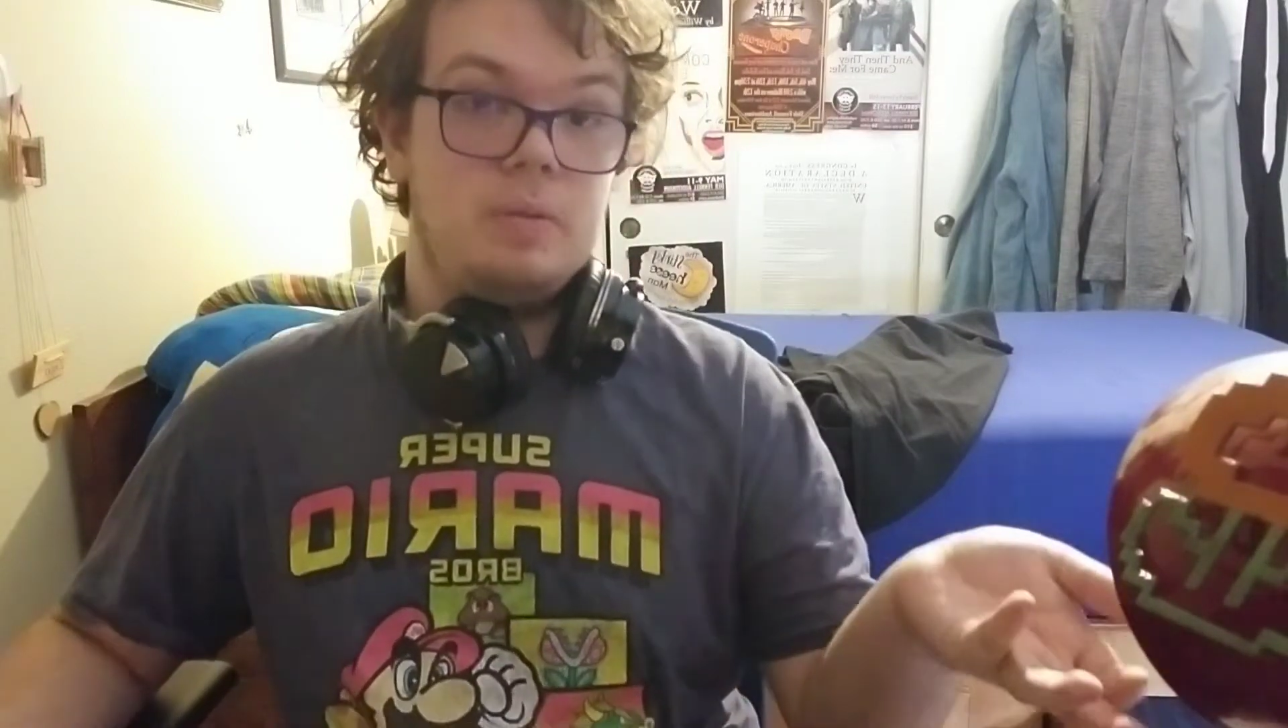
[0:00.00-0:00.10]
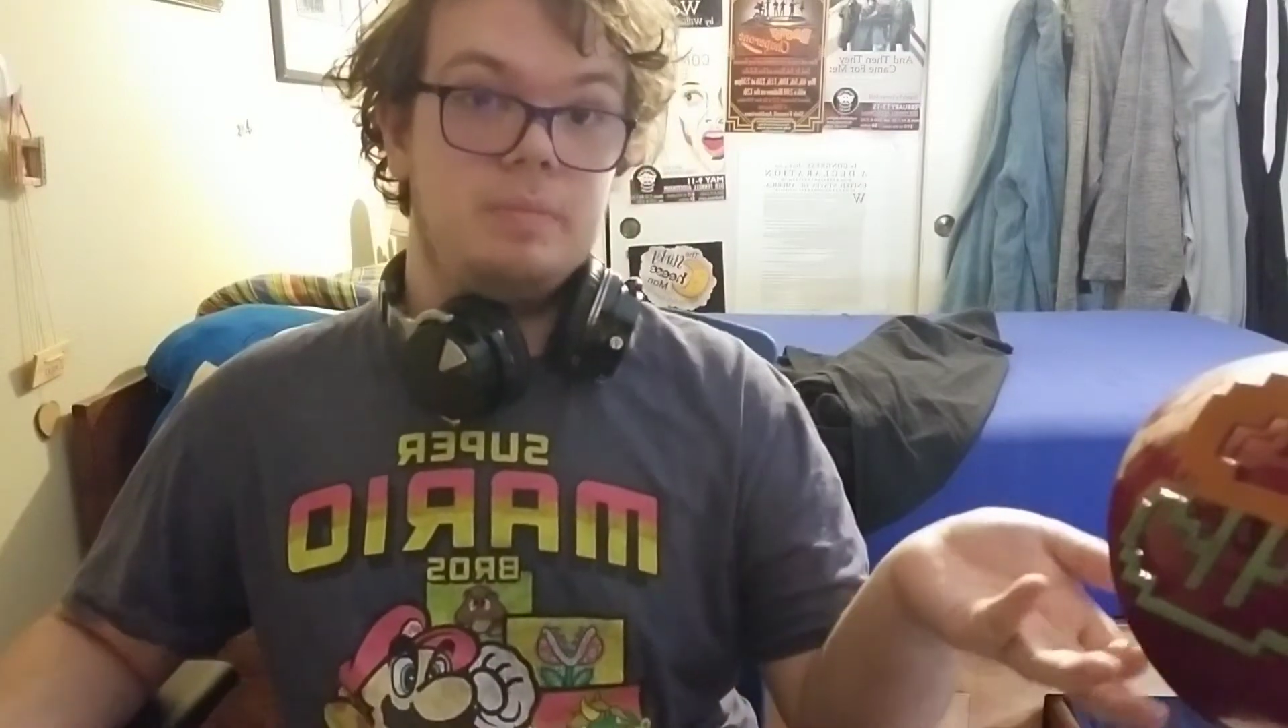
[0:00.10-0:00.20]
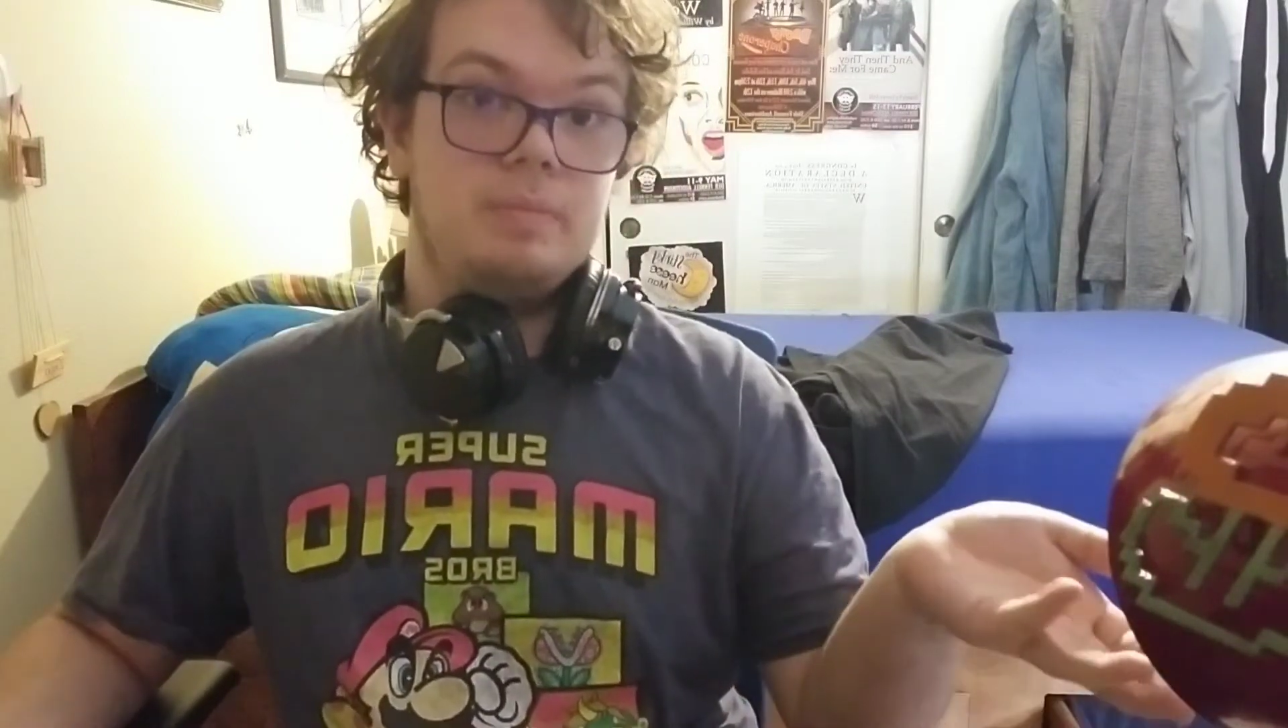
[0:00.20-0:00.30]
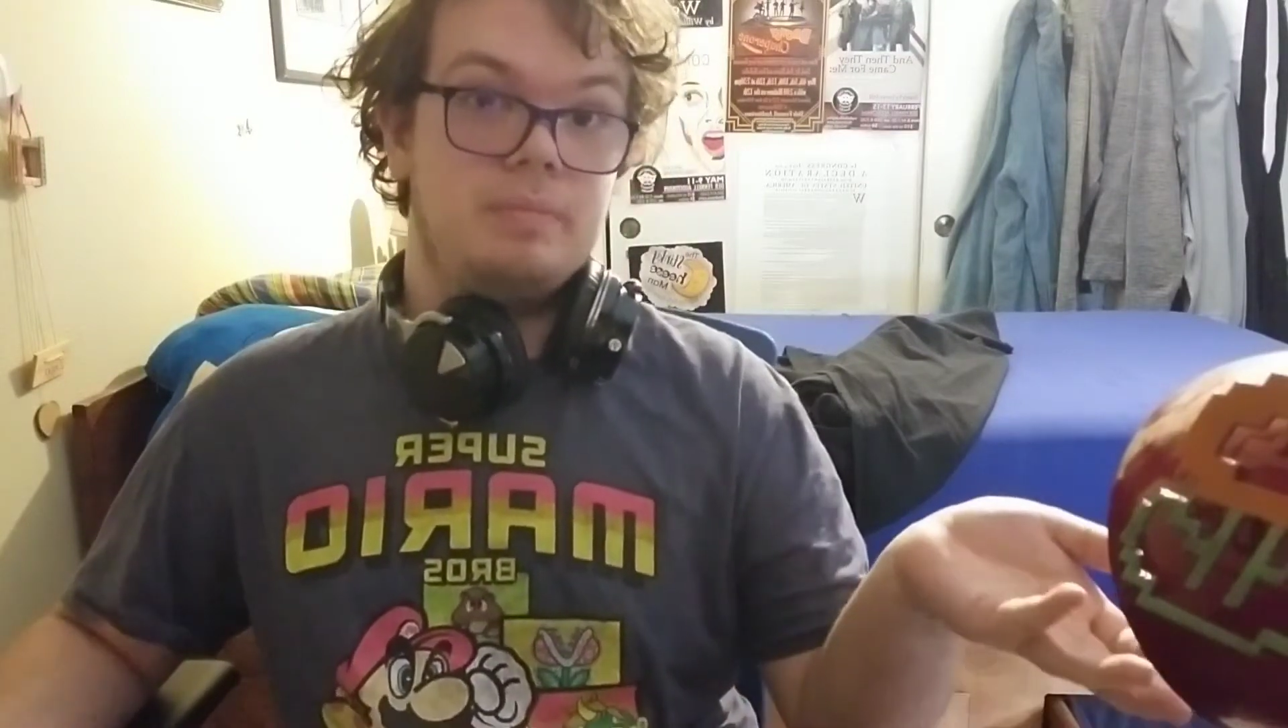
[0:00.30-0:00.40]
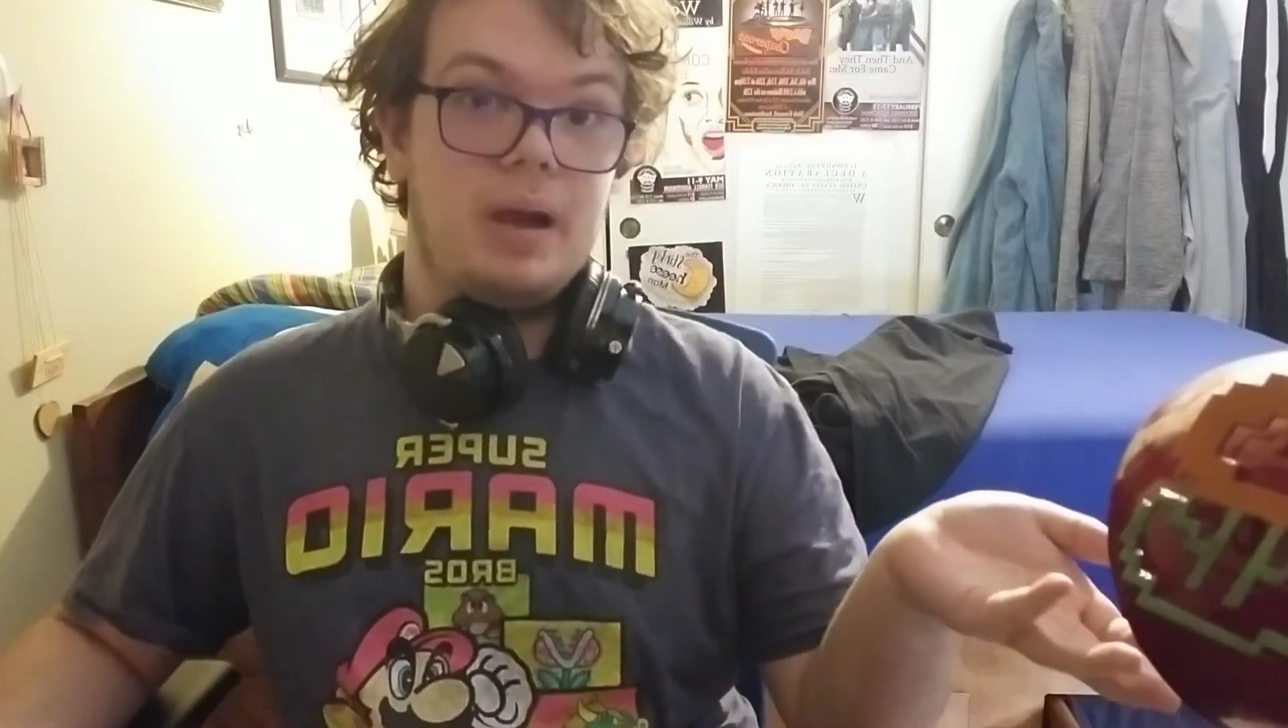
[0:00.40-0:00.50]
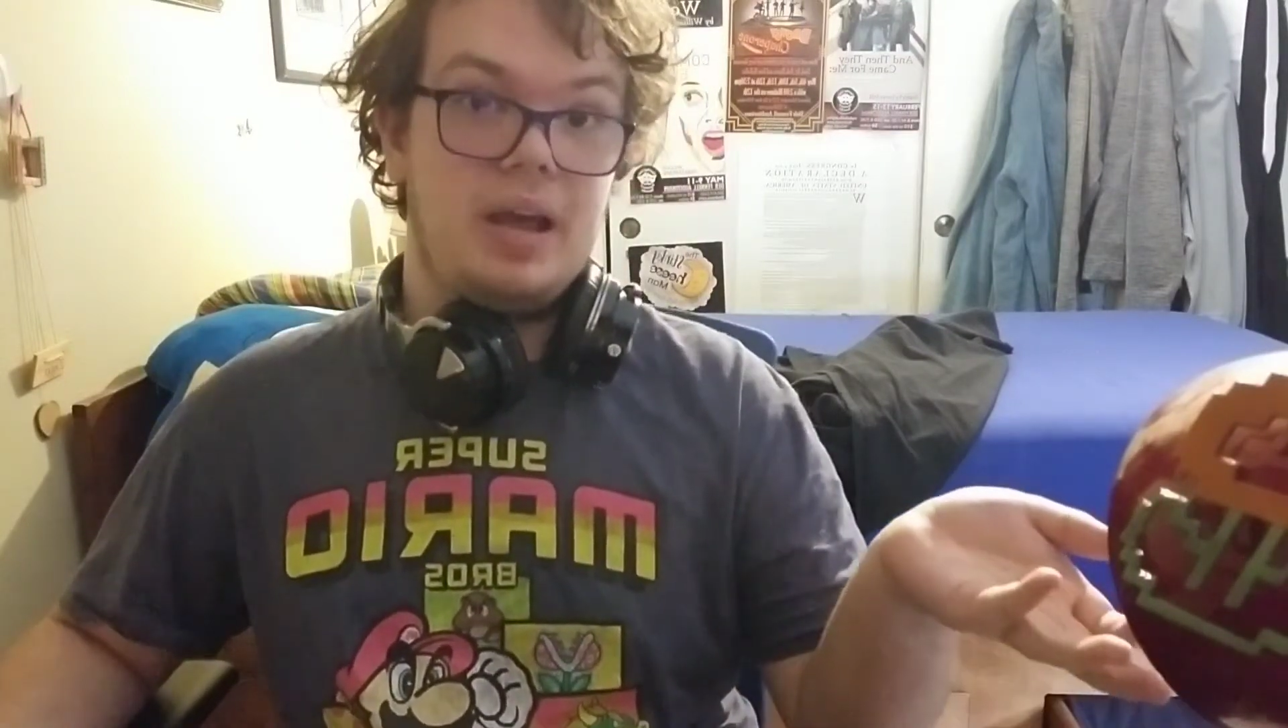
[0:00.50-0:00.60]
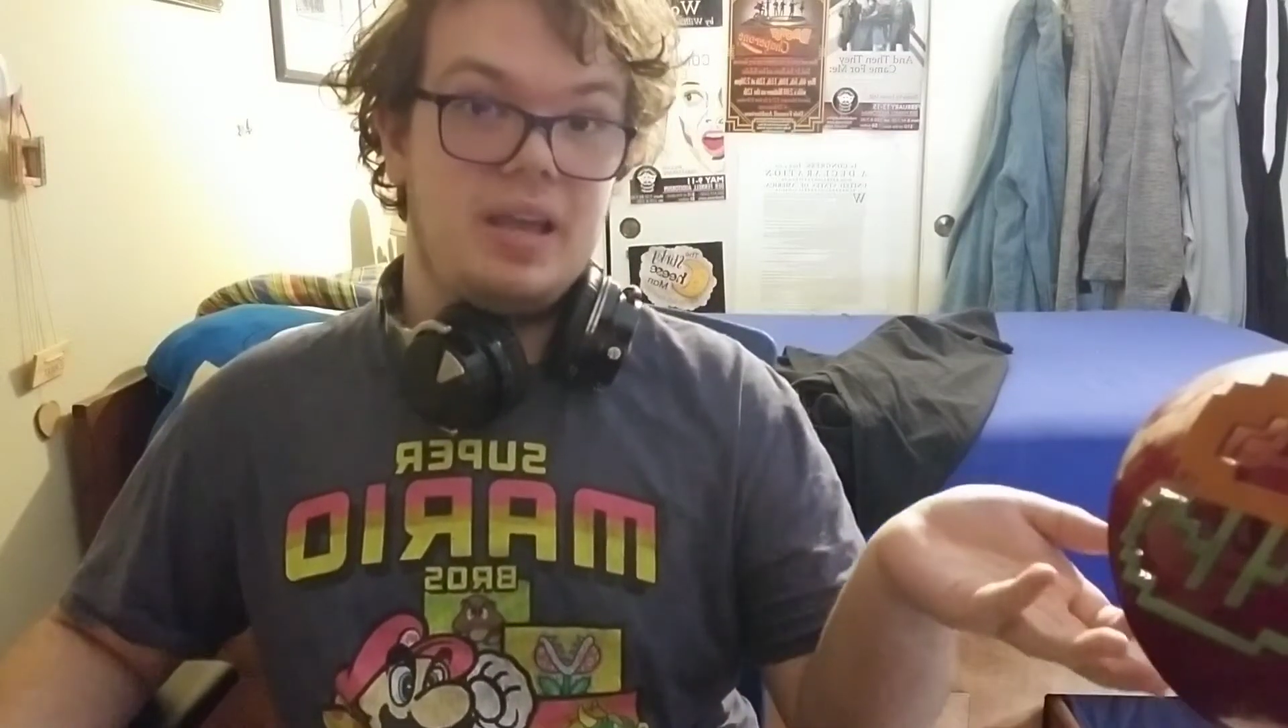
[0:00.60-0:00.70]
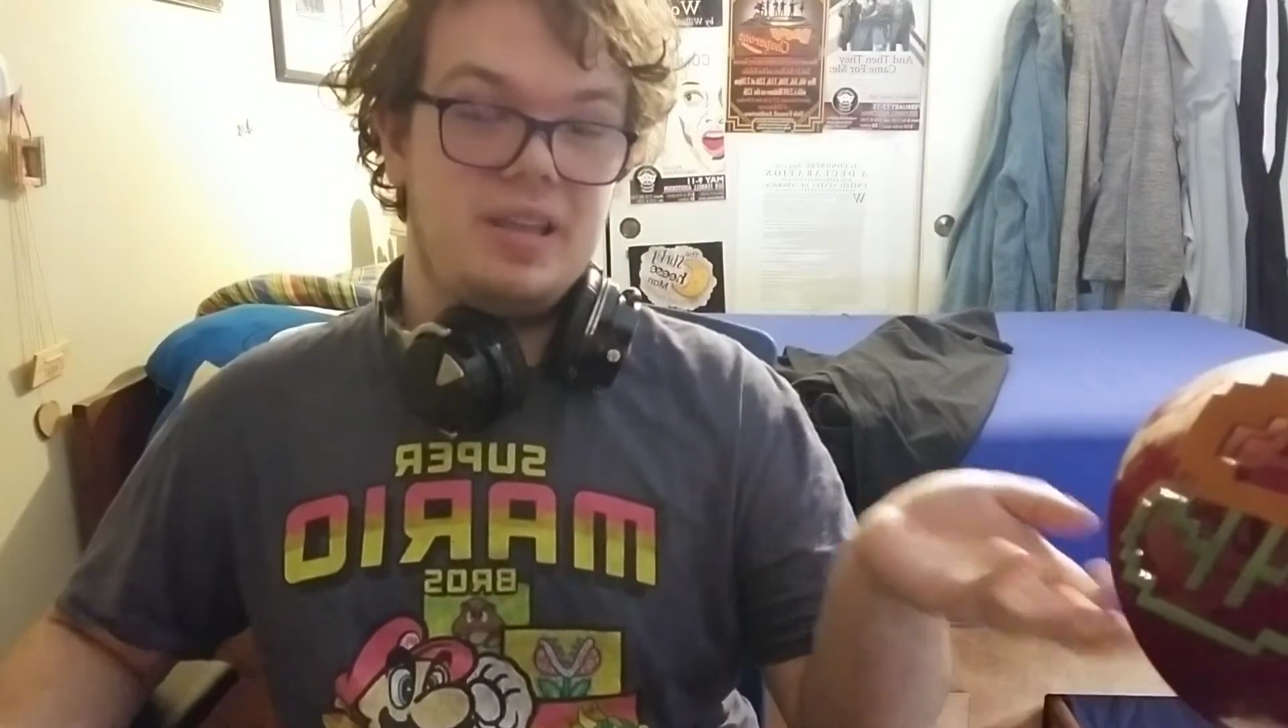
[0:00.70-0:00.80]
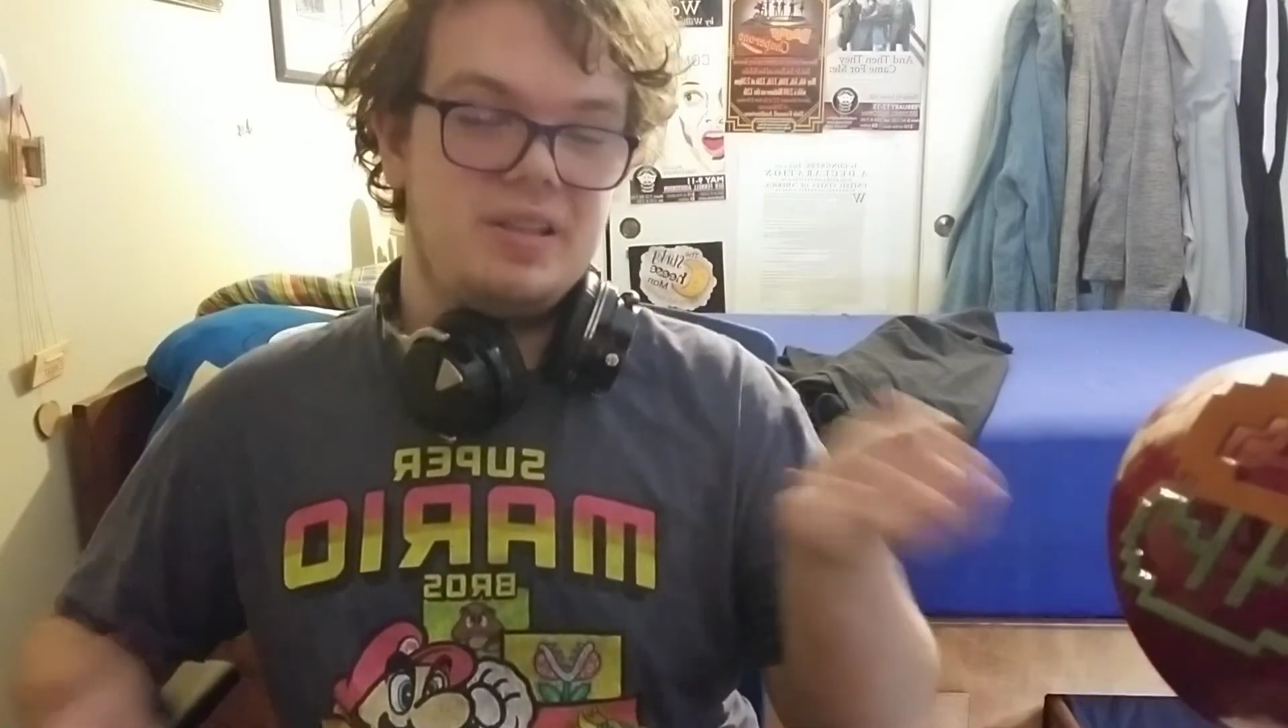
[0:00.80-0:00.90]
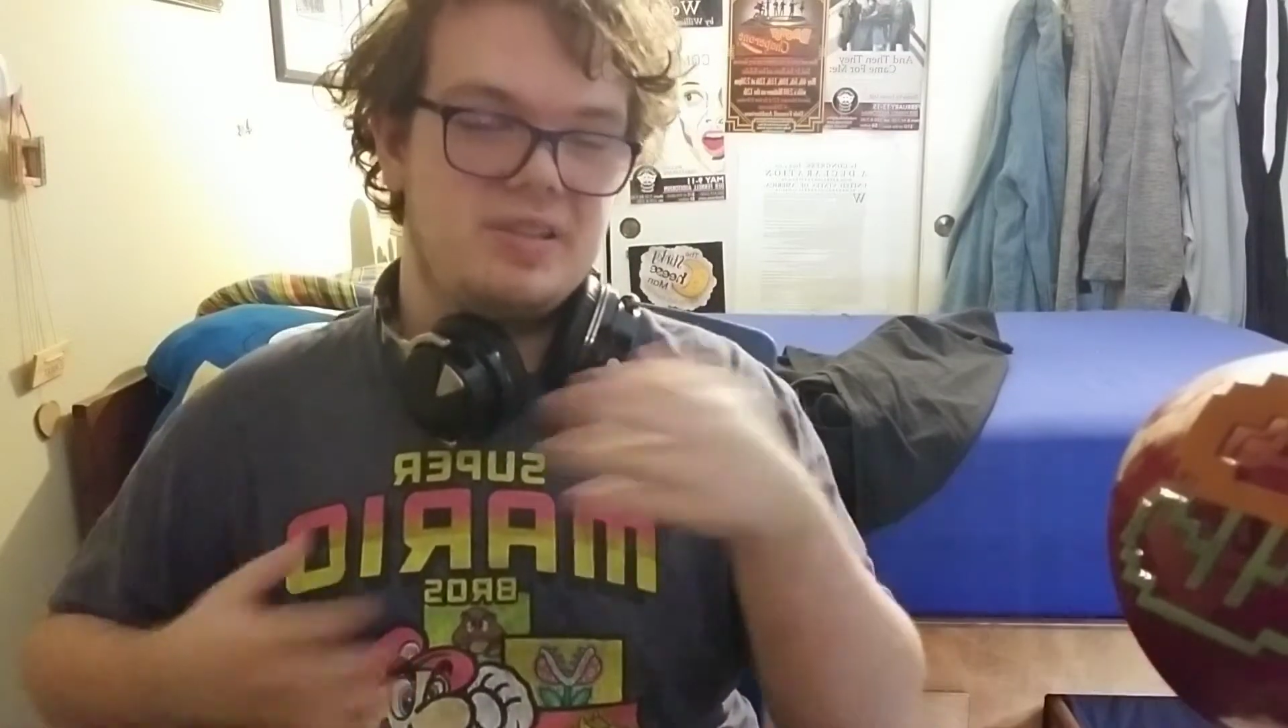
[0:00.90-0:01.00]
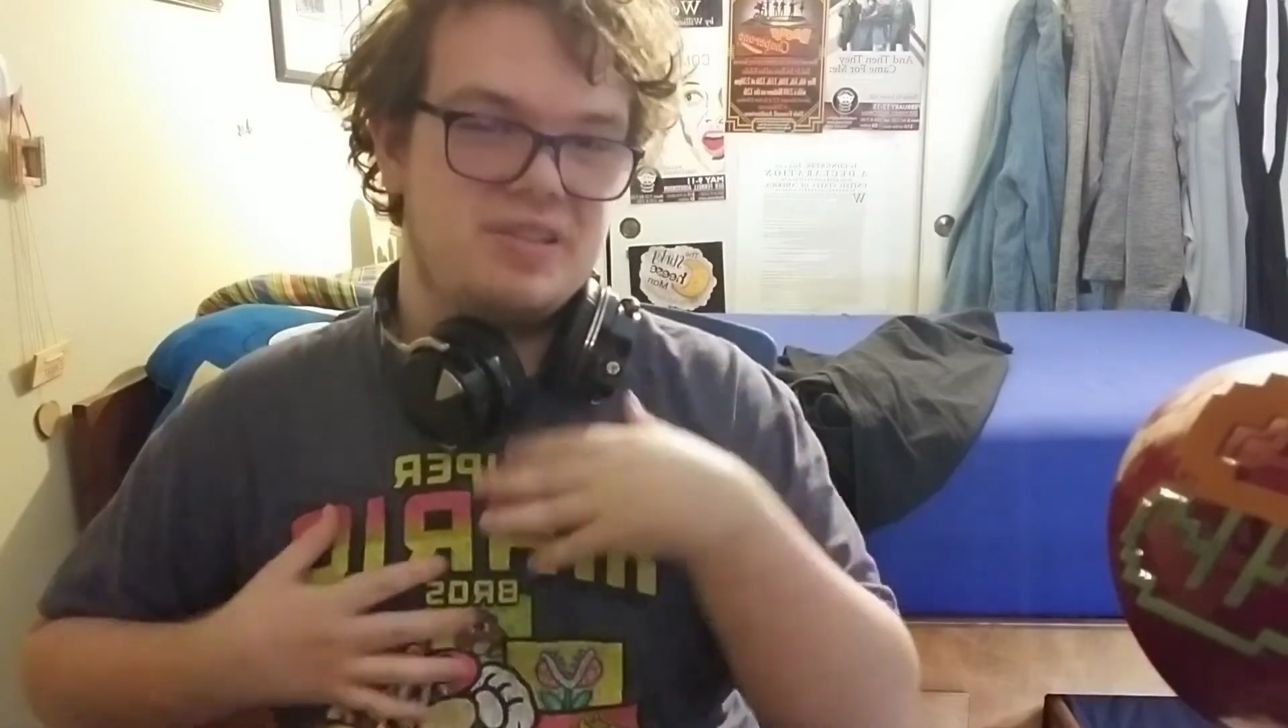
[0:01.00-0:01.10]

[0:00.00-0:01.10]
my